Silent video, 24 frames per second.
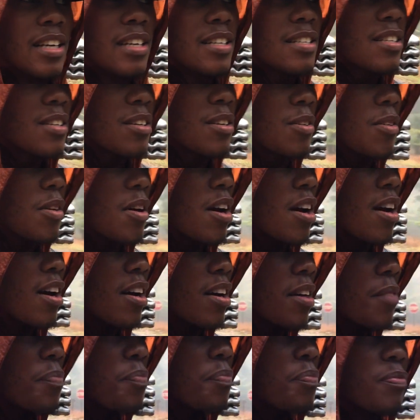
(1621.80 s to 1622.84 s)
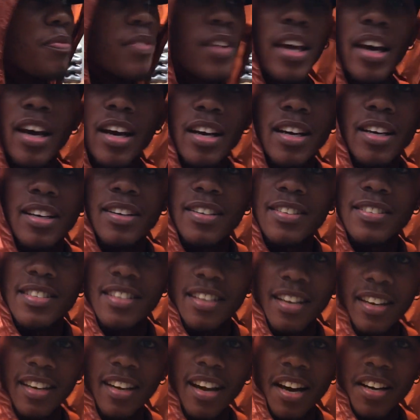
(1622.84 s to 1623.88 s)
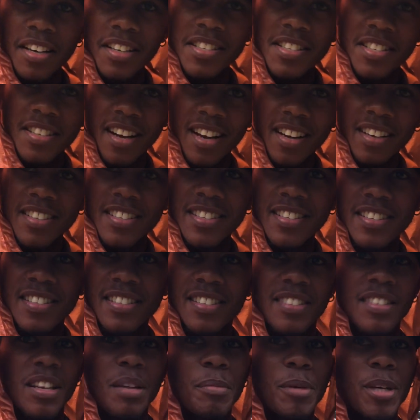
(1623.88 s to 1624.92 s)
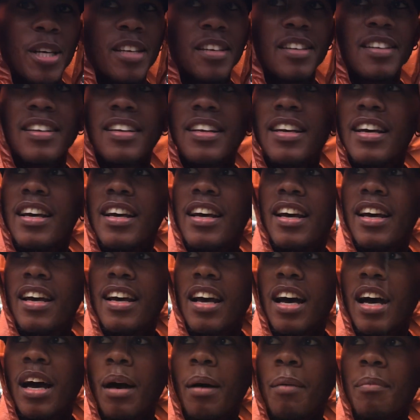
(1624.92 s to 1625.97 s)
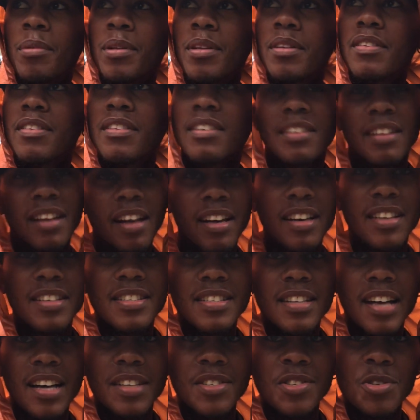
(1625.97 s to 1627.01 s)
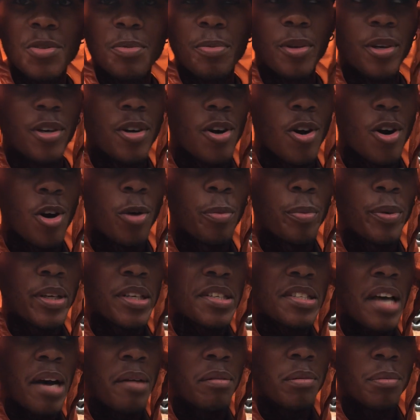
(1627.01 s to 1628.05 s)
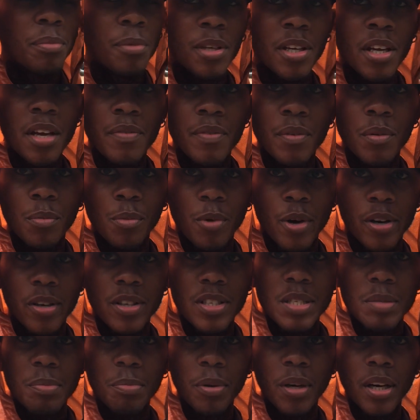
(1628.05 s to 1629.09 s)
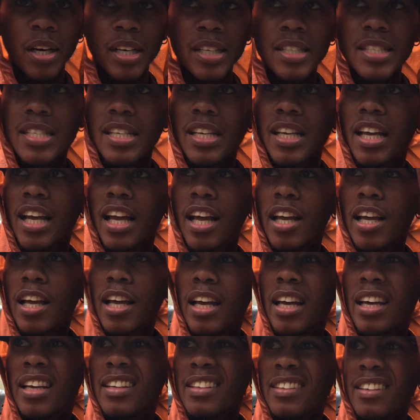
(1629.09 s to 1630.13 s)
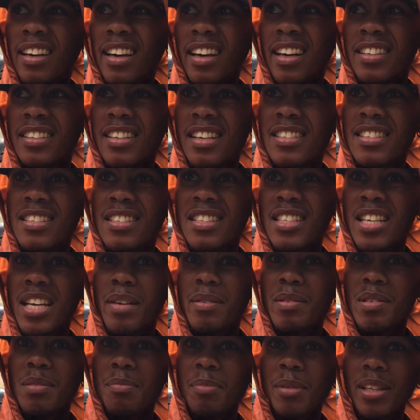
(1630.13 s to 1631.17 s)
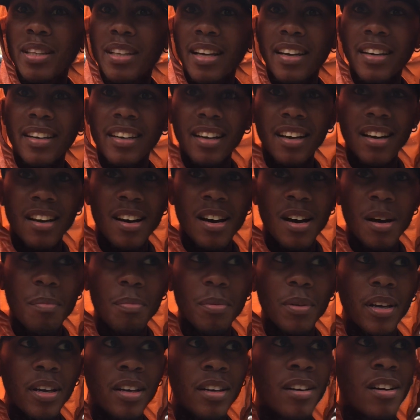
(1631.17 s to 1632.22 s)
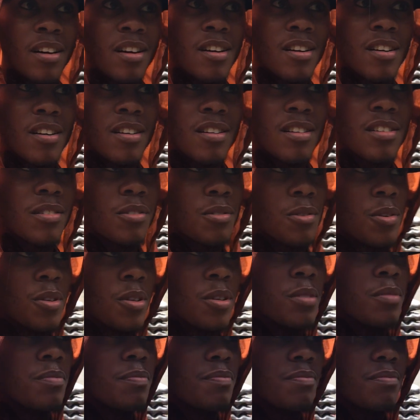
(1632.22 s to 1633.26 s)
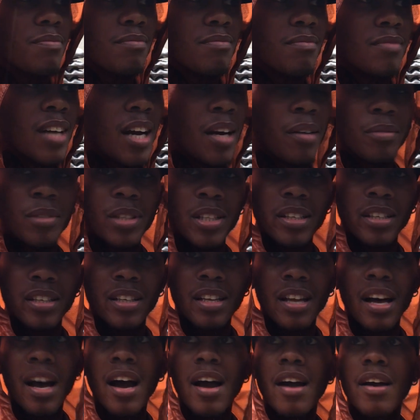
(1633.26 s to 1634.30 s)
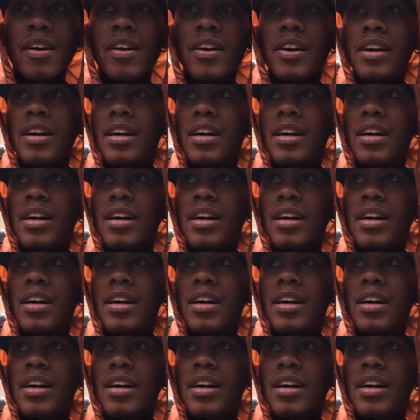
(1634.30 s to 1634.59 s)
So yeah, today kind of sucks. I mean, I'm glad it's not super cold because that would be even worse. But yeah, it doesn't seem to be letting up at all, or not really a lot.